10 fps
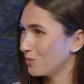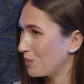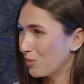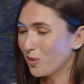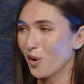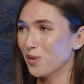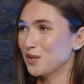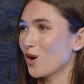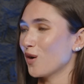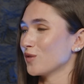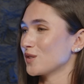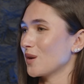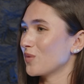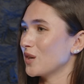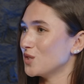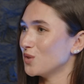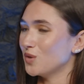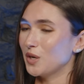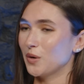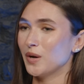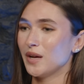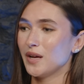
people always offer something to you.